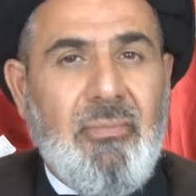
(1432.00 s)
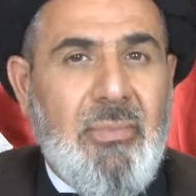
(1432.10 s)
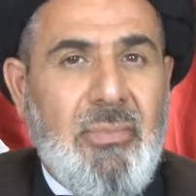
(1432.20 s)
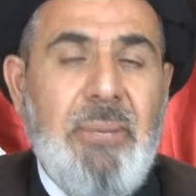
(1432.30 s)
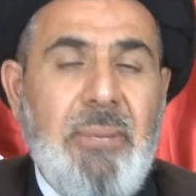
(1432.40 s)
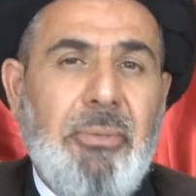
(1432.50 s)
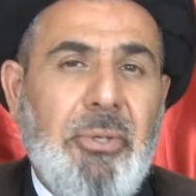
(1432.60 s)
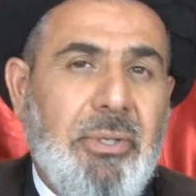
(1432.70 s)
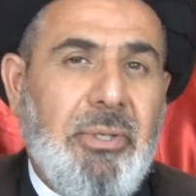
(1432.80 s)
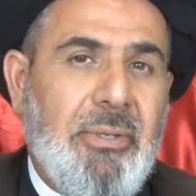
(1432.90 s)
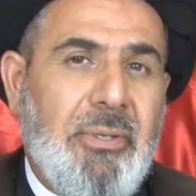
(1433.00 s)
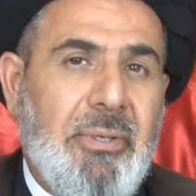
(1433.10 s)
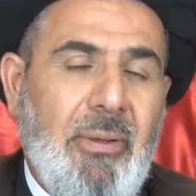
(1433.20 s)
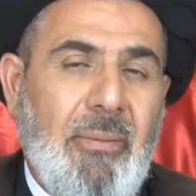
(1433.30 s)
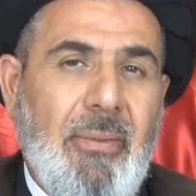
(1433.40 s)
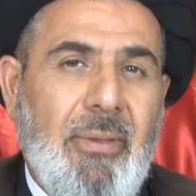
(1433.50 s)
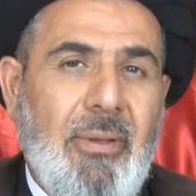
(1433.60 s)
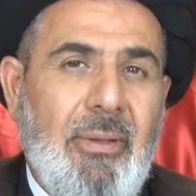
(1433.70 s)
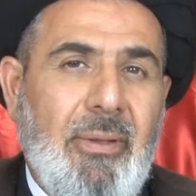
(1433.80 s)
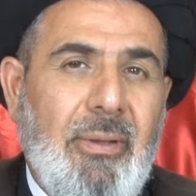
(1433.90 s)
Simply put,
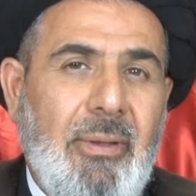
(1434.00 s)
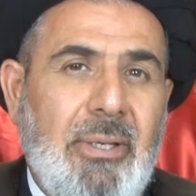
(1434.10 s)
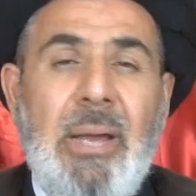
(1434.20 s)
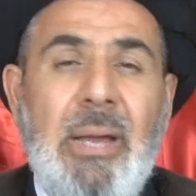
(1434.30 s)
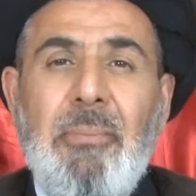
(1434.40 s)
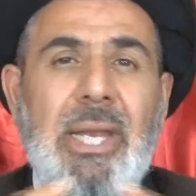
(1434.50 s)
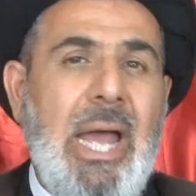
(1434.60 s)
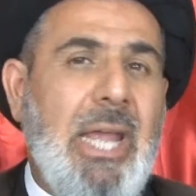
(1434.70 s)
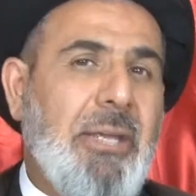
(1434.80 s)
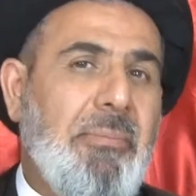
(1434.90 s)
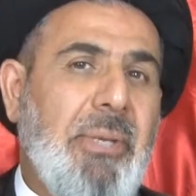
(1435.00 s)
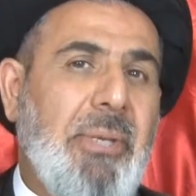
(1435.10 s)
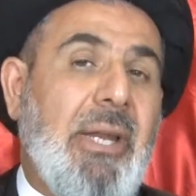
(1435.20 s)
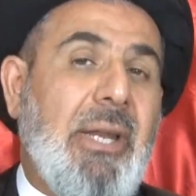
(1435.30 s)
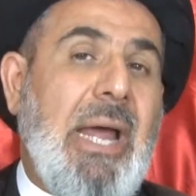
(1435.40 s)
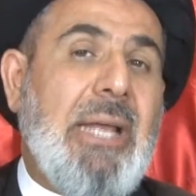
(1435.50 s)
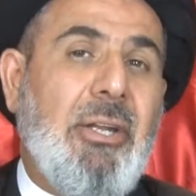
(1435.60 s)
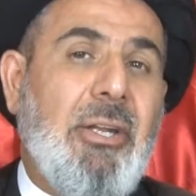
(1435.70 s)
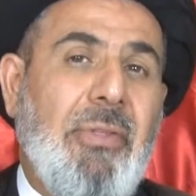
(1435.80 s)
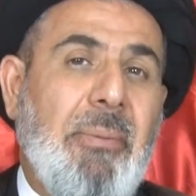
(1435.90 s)
someone like me, the
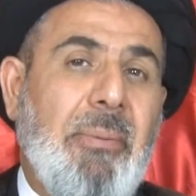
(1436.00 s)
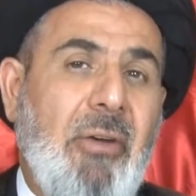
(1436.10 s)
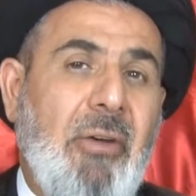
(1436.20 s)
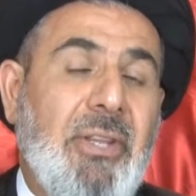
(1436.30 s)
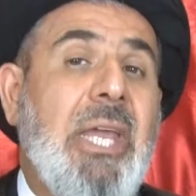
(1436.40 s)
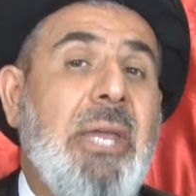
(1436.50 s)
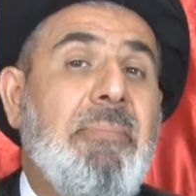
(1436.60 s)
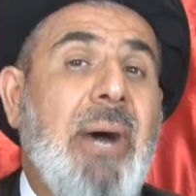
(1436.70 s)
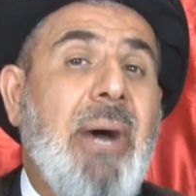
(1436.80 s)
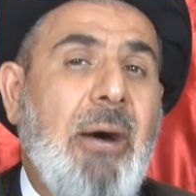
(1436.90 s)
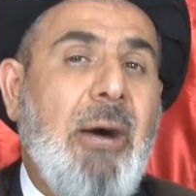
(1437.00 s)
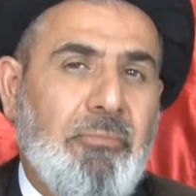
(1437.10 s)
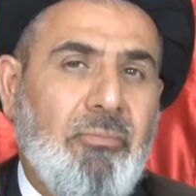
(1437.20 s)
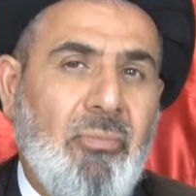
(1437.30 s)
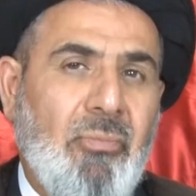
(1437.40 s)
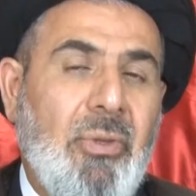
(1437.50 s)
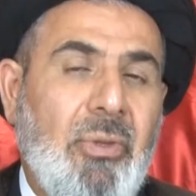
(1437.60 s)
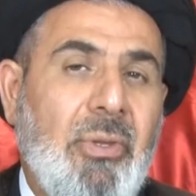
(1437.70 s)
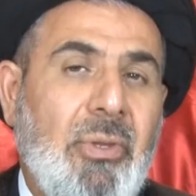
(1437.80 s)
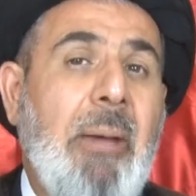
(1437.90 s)
grandson of the Prophet, the Imam,
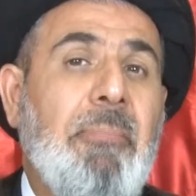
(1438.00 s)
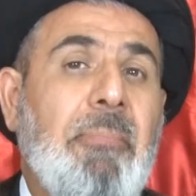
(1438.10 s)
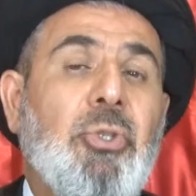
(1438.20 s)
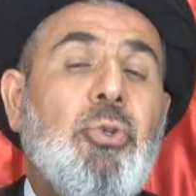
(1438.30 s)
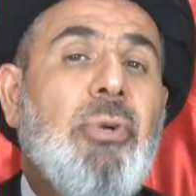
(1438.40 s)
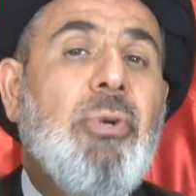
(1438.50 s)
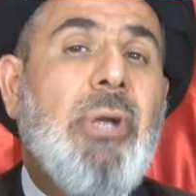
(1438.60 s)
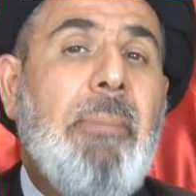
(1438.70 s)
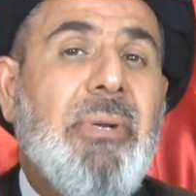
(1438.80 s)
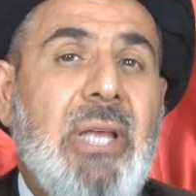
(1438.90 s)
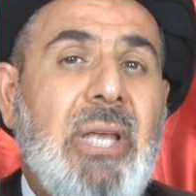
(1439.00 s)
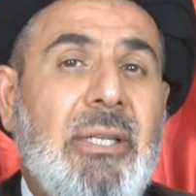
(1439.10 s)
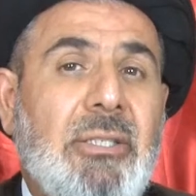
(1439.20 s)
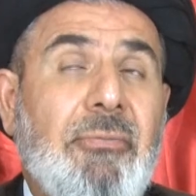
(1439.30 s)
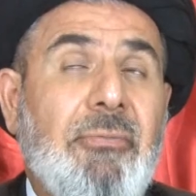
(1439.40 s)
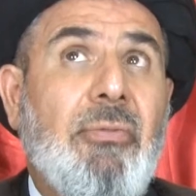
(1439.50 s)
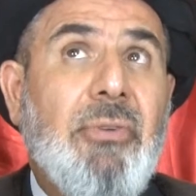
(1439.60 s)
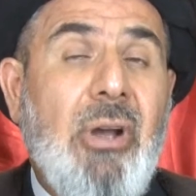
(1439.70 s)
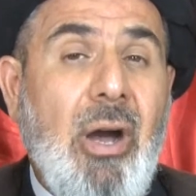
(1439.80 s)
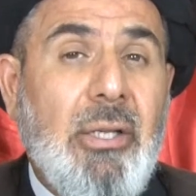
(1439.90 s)
the true representative of
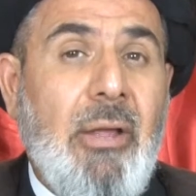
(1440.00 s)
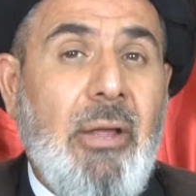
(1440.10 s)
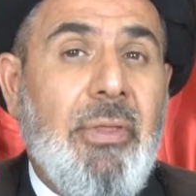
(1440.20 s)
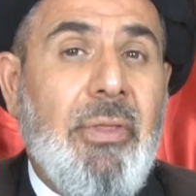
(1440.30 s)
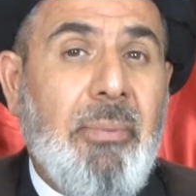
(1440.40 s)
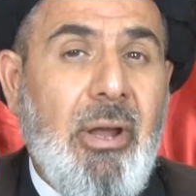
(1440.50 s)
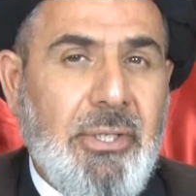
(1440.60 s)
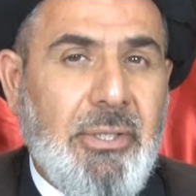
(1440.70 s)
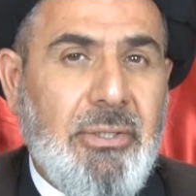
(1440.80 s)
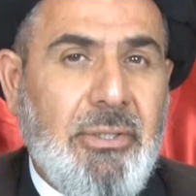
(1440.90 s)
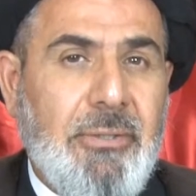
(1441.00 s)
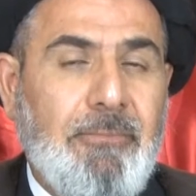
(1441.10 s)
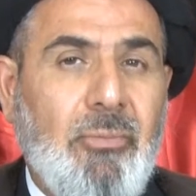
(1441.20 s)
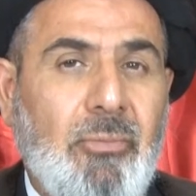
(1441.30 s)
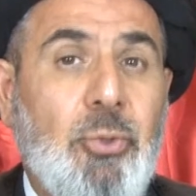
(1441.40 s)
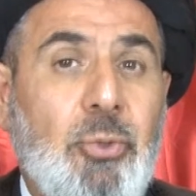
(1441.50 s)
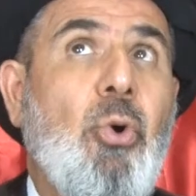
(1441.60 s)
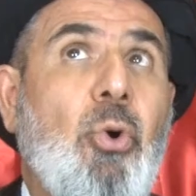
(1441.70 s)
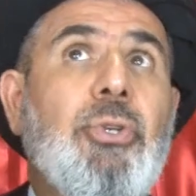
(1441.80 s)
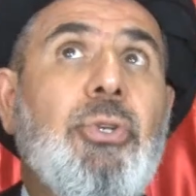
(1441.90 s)
God and the Prophet,
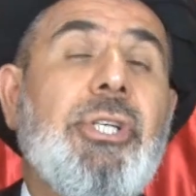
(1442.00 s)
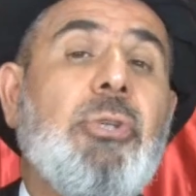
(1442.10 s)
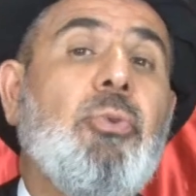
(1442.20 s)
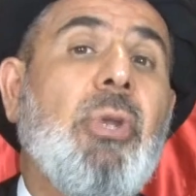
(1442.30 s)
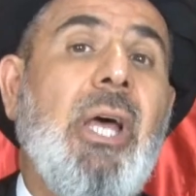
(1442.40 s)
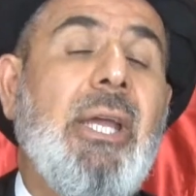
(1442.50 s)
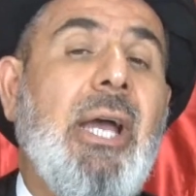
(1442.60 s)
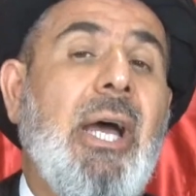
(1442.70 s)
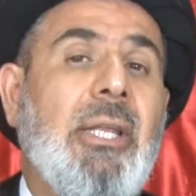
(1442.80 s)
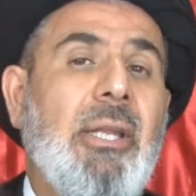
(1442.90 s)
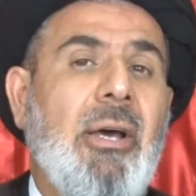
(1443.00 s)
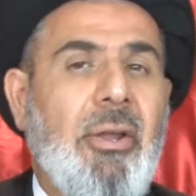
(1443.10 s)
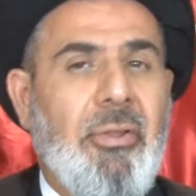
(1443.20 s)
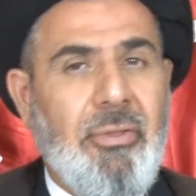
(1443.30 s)
true Hujjatullah ala al-ard,